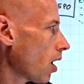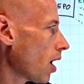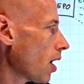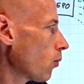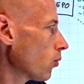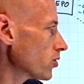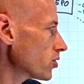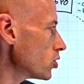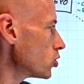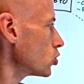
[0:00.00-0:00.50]
I
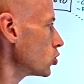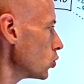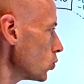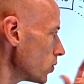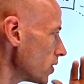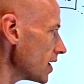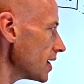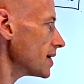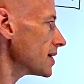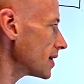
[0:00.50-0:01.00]
want to do
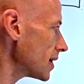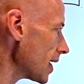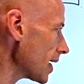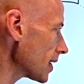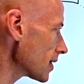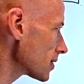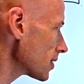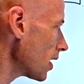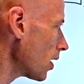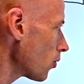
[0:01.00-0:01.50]
these
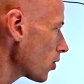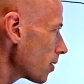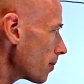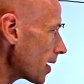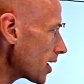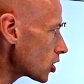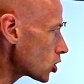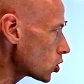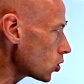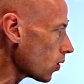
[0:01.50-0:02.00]
things. I want to
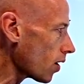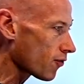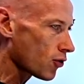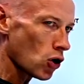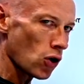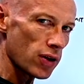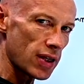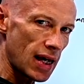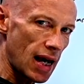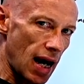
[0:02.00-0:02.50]
make sure I've
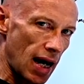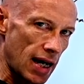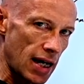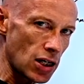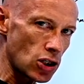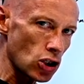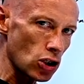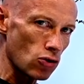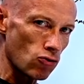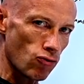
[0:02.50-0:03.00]
got the
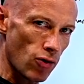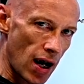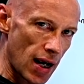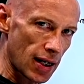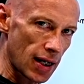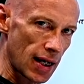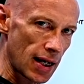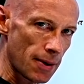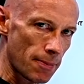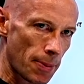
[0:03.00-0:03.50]
agent
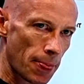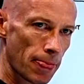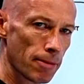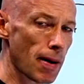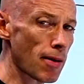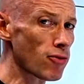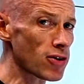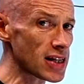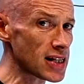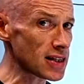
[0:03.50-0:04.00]
ready.
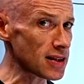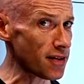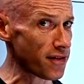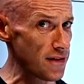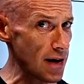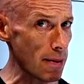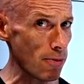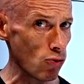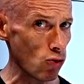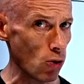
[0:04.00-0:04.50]
Remember, this is
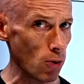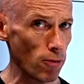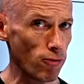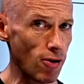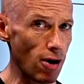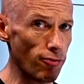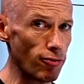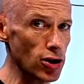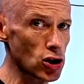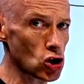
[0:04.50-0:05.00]
ephemeral.
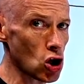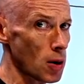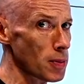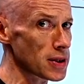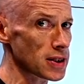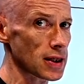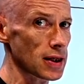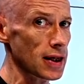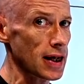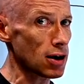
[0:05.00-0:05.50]
For every job,
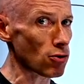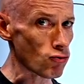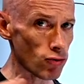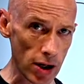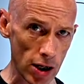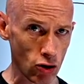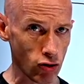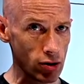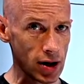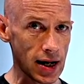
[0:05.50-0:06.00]
it's going to get
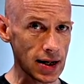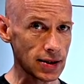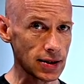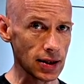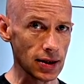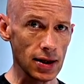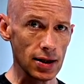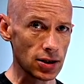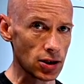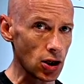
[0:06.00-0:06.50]

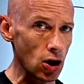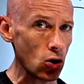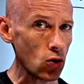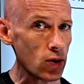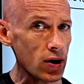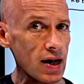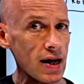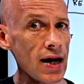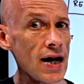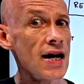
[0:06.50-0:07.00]
recreated. There's
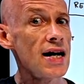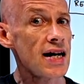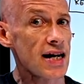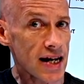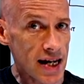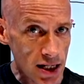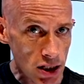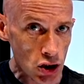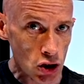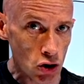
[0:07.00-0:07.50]
no
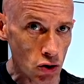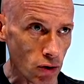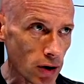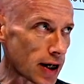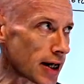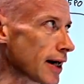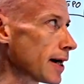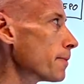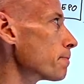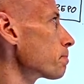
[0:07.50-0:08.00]

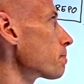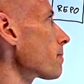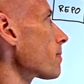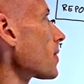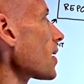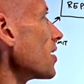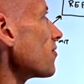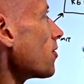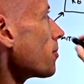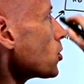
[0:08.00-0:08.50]
history
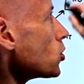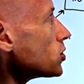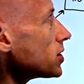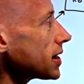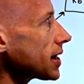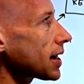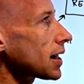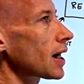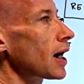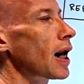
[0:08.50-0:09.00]
if I'm
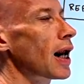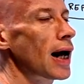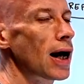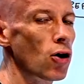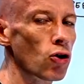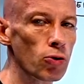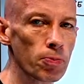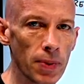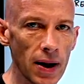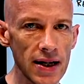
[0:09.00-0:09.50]
using a
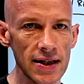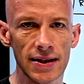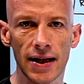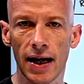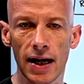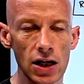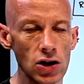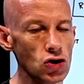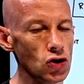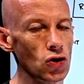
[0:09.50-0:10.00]
cloud-based
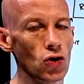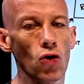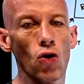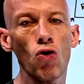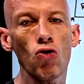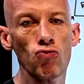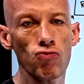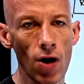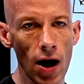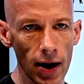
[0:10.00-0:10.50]
agent
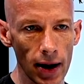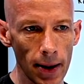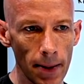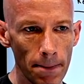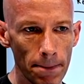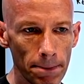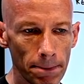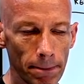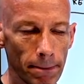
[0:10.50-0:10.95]
or runner.